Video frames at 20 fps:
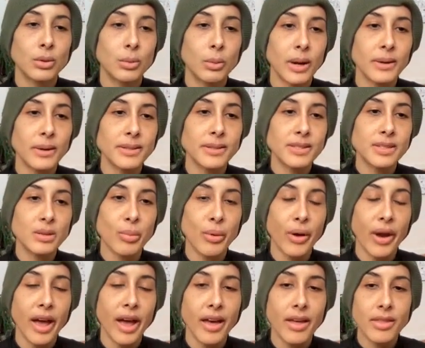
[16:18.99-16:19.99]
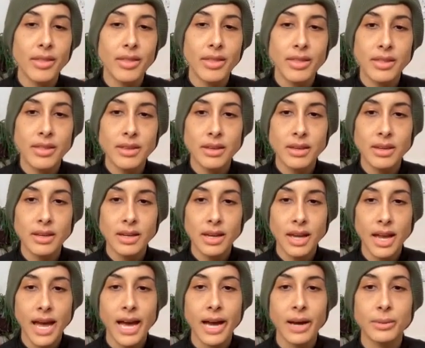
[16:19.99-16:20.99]
Where's the breath?
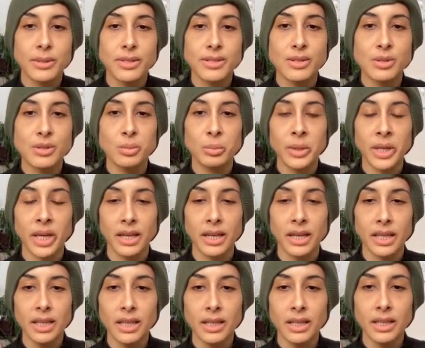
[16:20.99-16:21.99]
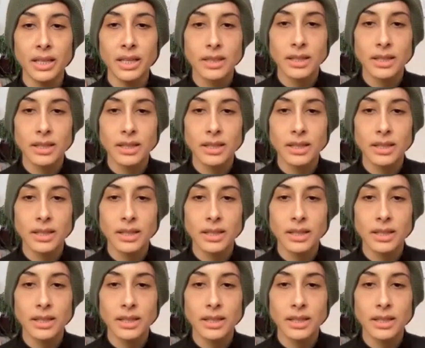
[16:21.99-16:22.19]
How is the body?